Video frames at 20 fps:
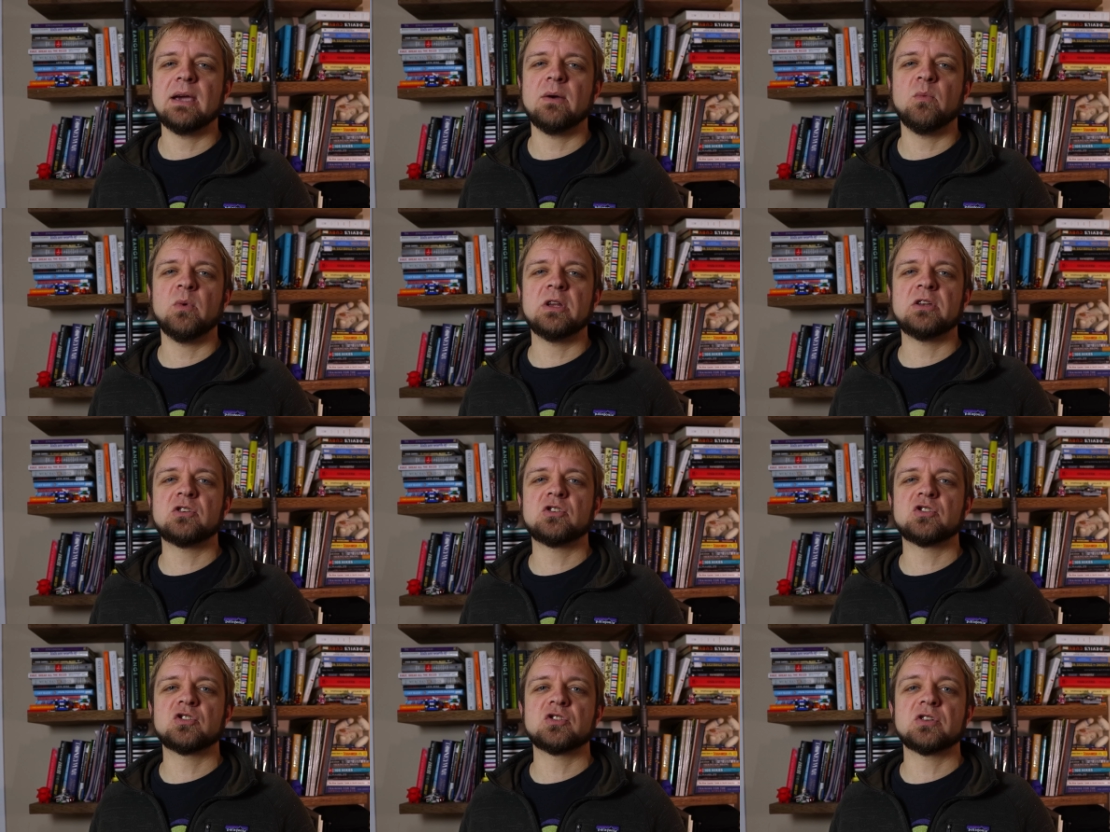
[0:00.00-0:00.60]

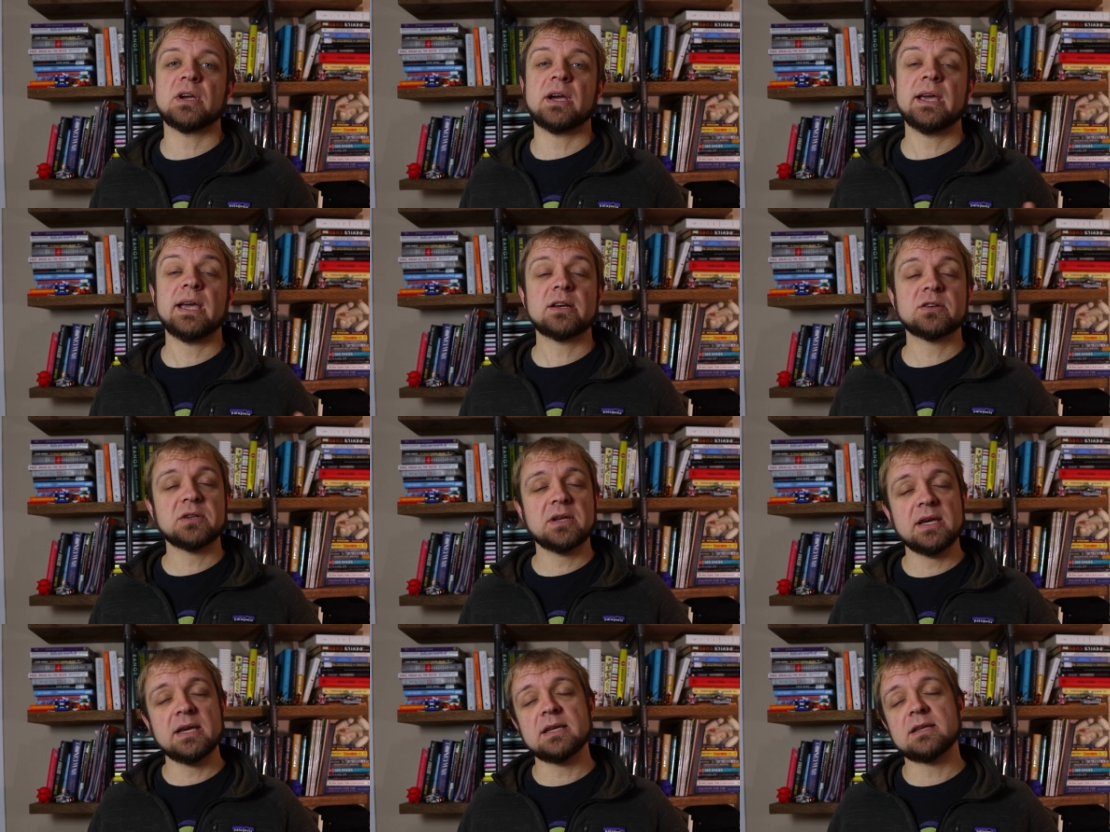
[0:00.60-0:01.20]
which I
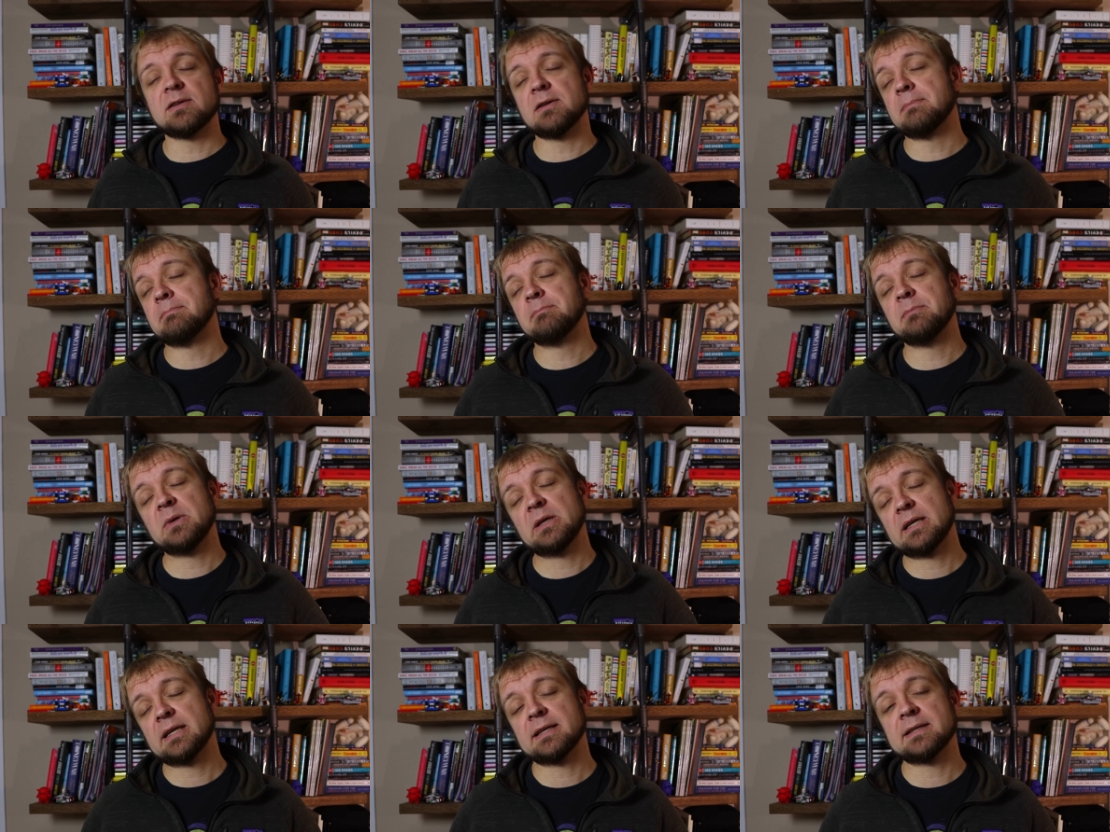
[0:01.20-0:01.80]
actually hate
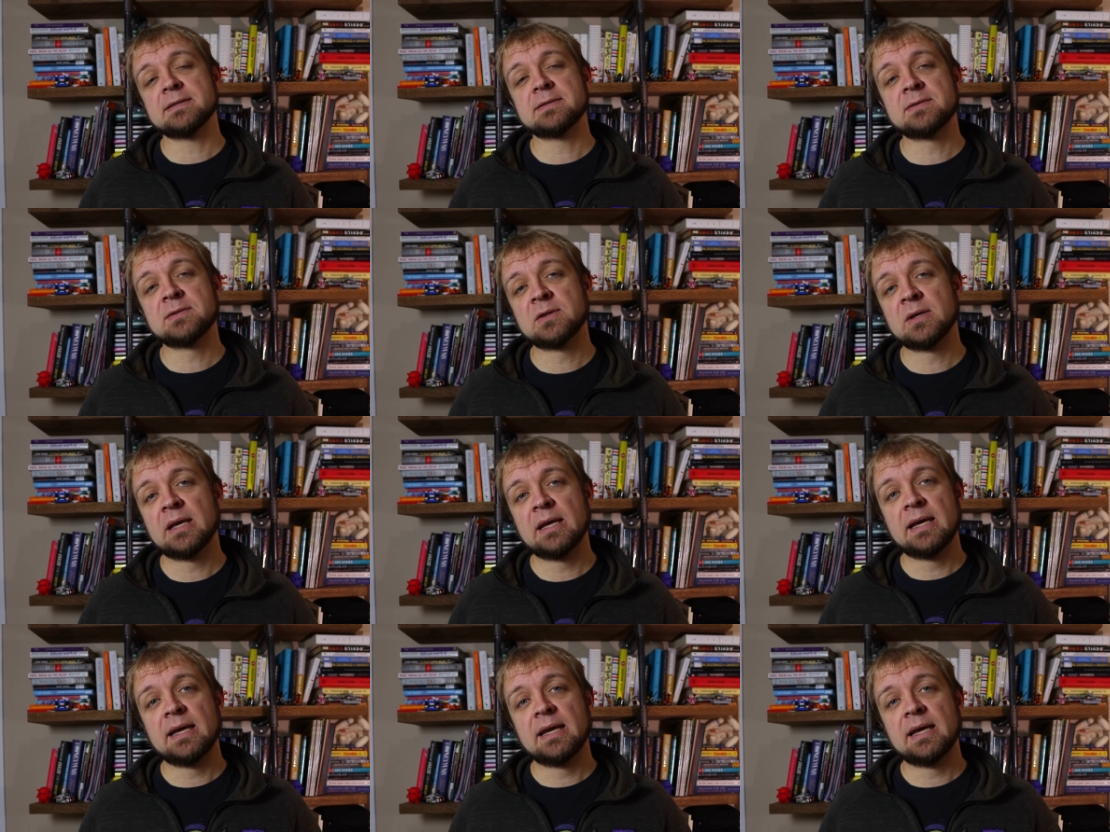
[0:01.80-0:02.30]
because